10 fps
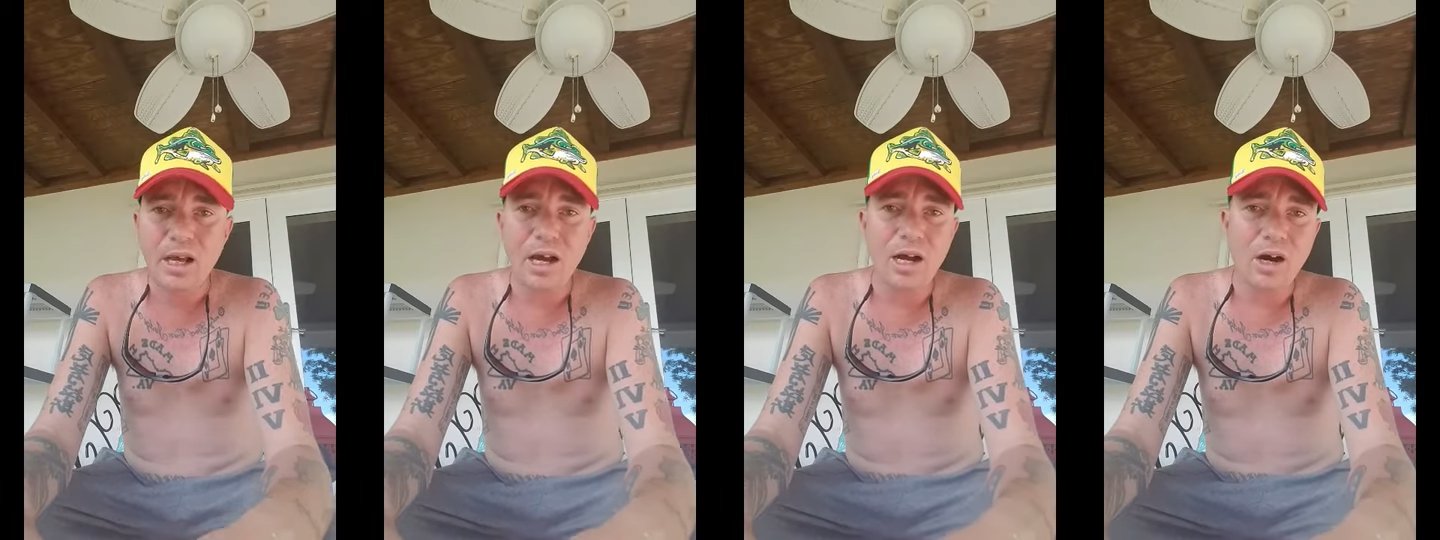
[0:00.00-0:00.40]

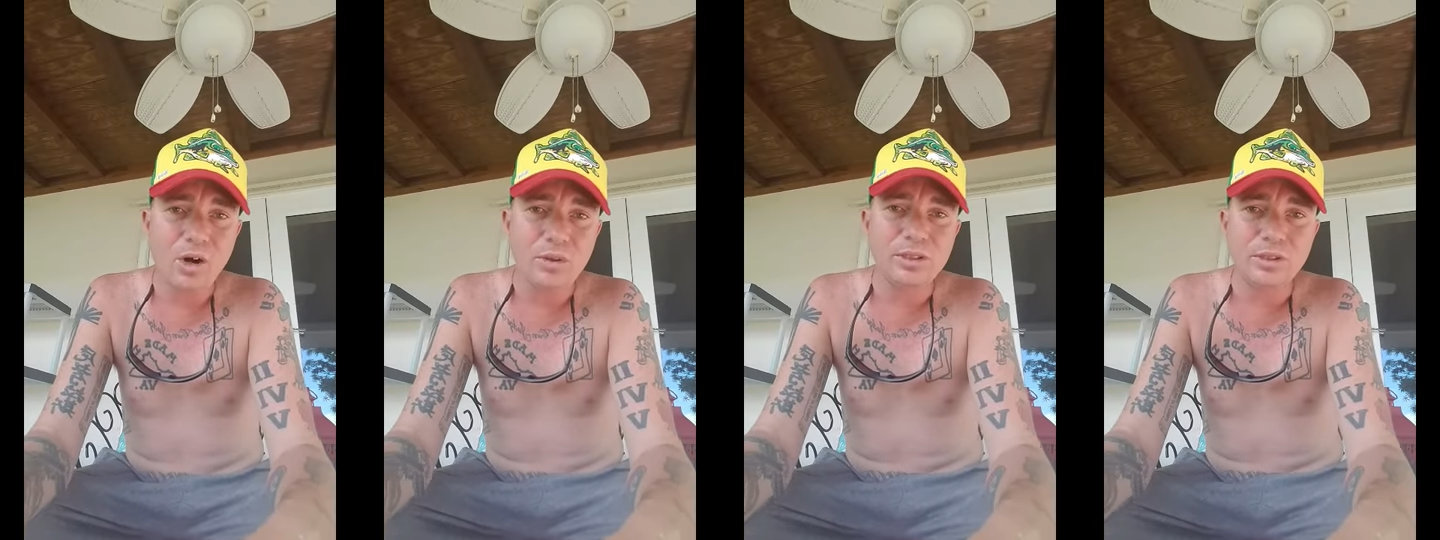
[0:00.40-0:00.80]
I
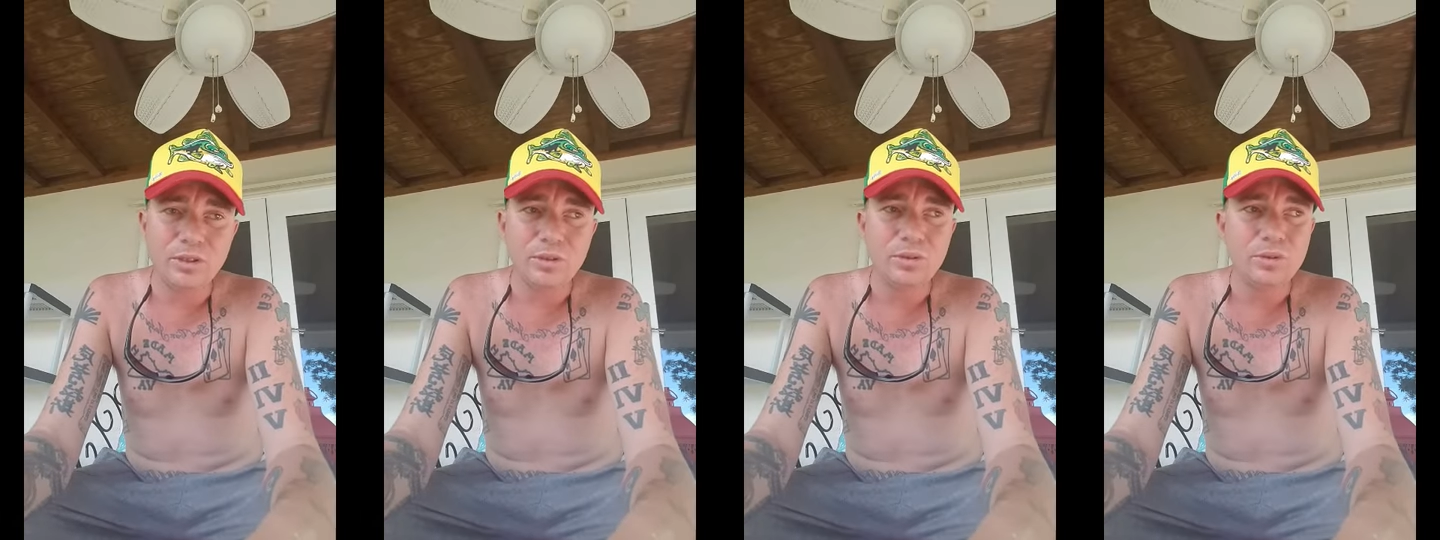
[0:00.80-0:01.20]
always
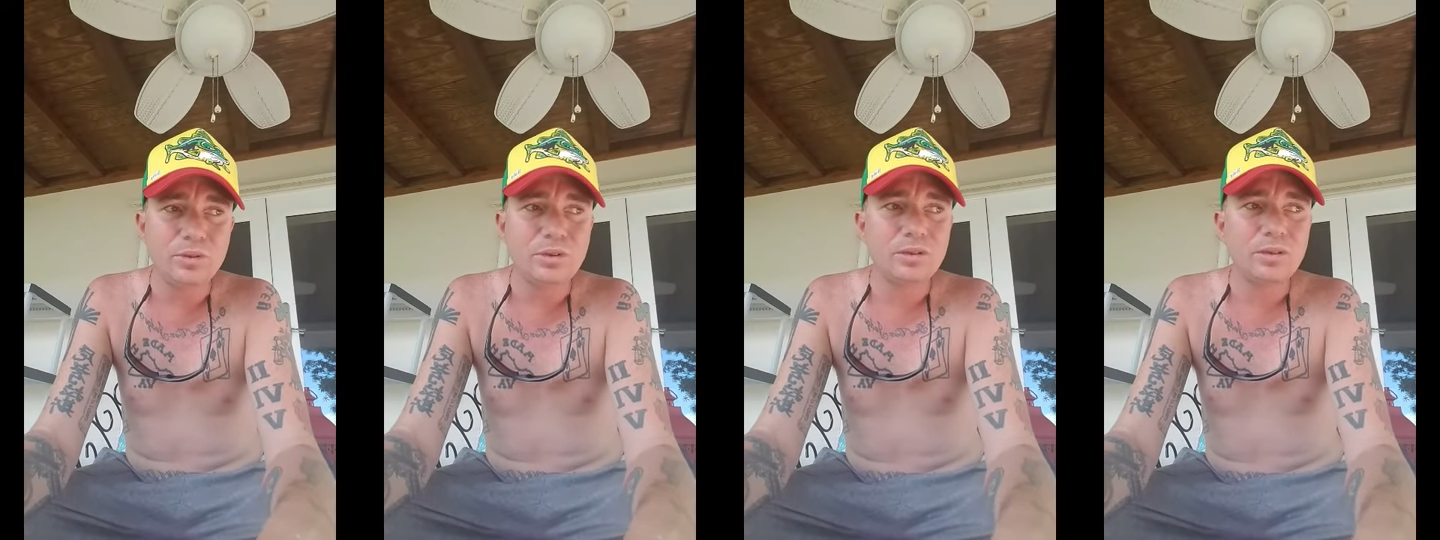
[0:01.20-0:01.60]

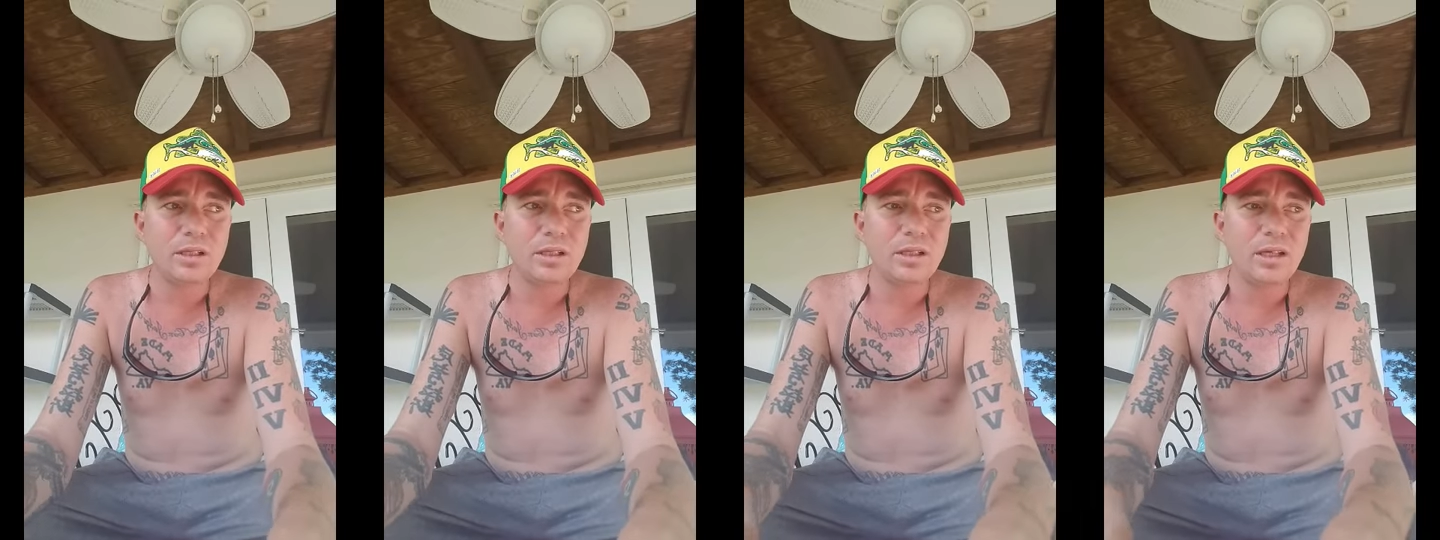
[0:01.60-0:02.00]
use
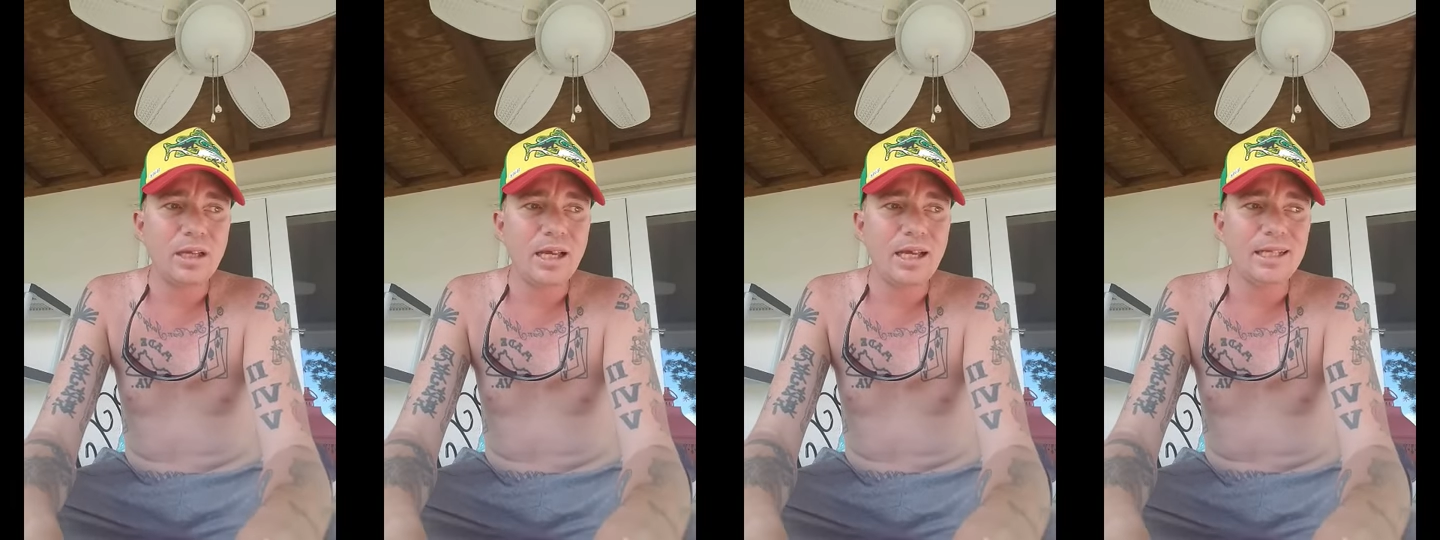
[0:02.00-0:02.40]

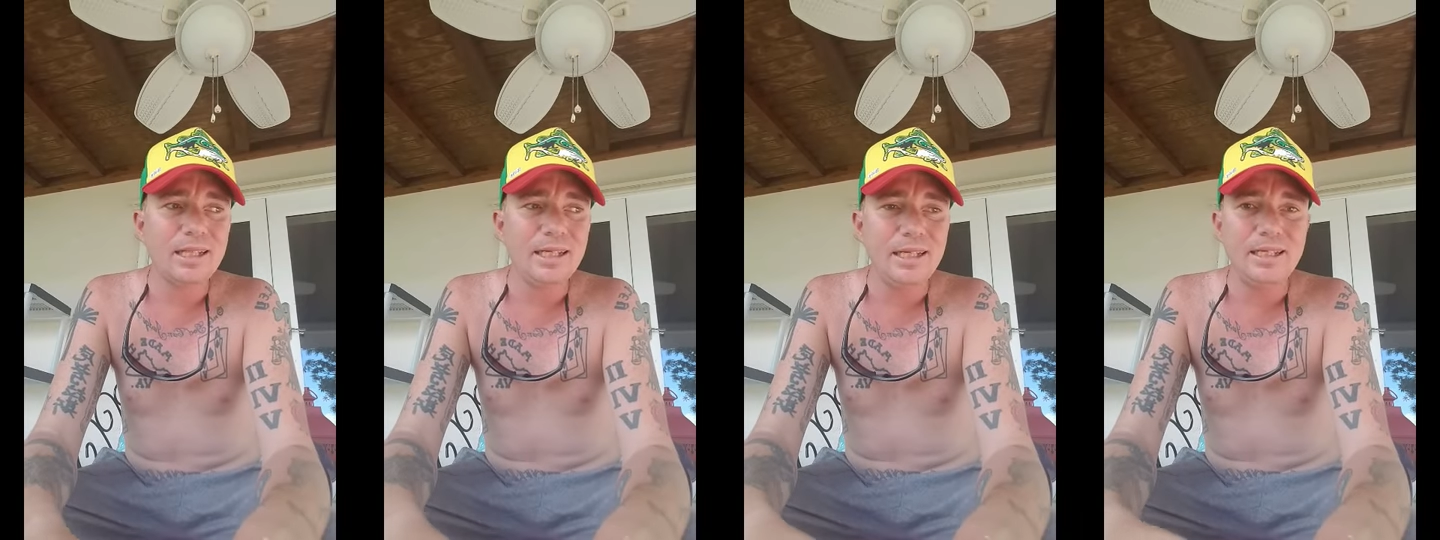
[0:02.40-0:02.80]
at
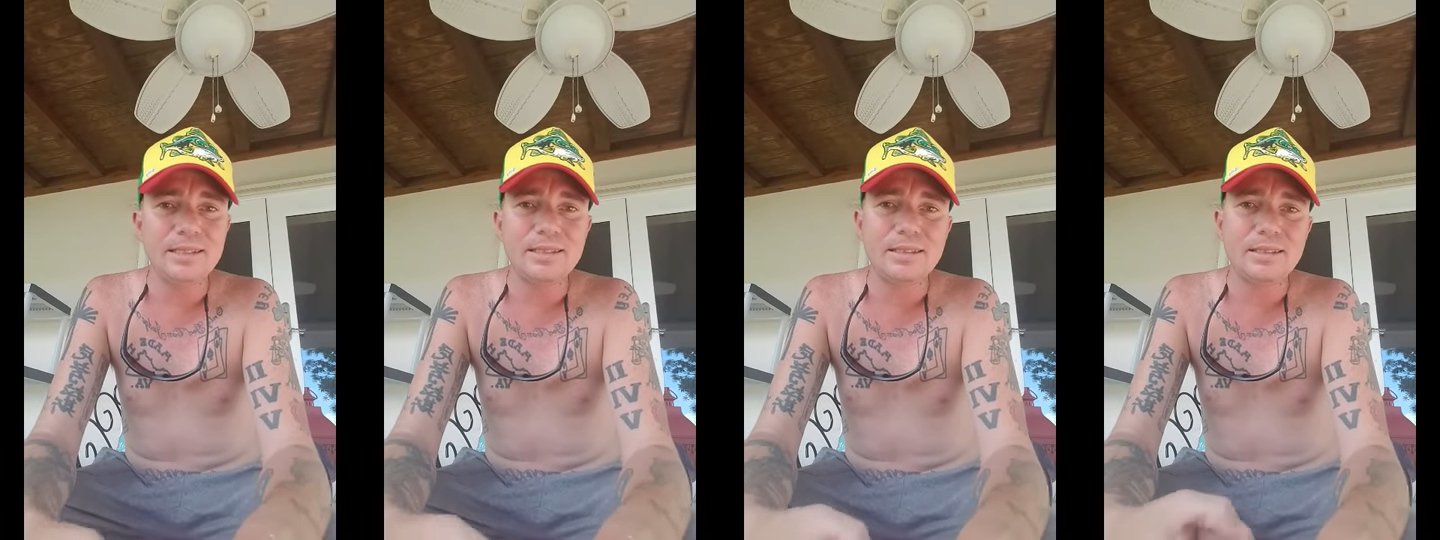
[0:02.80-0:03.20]

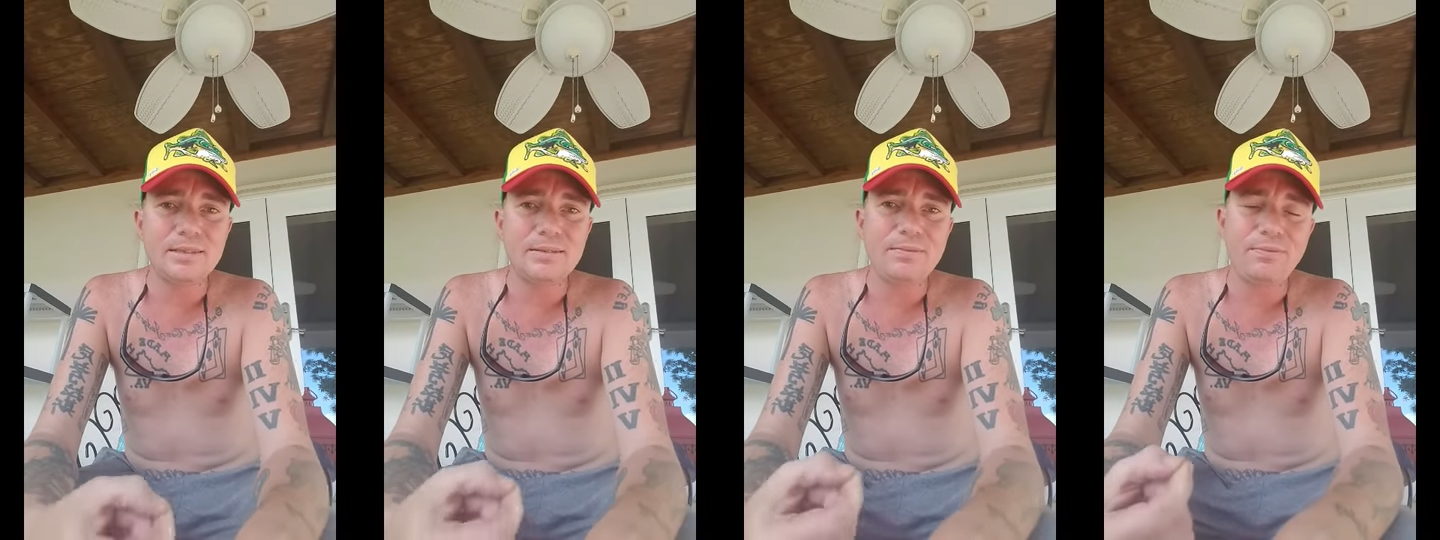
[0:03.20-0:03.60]
least
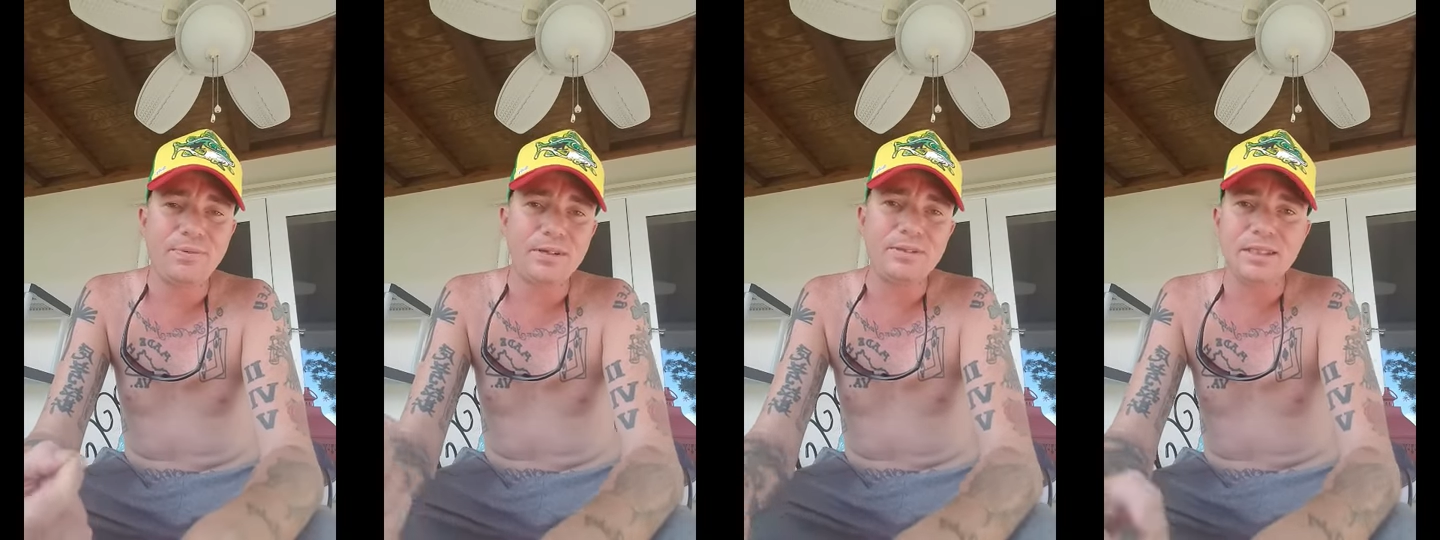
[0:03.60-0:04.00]

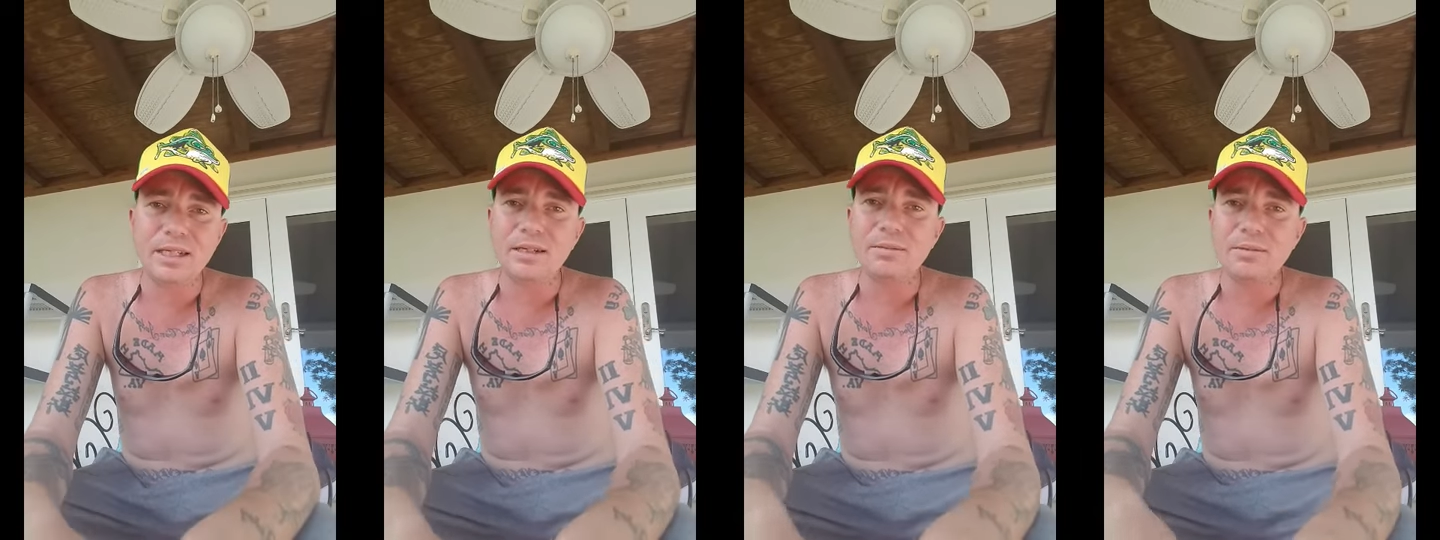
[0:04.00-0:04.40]

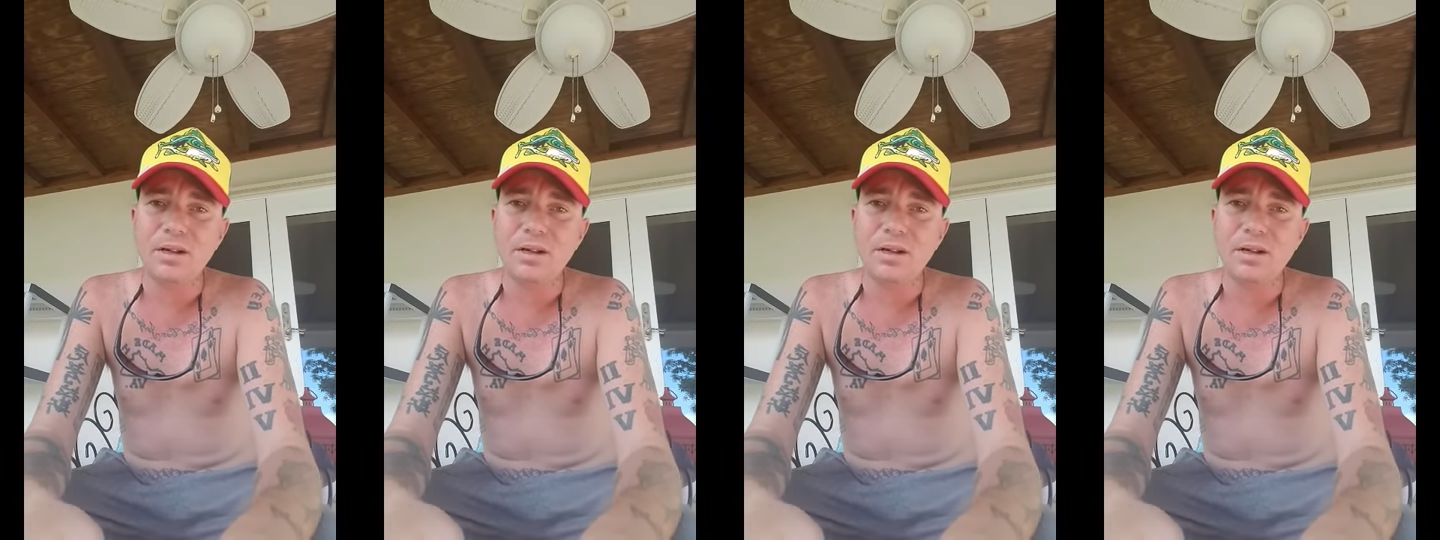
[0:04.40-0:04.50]
15.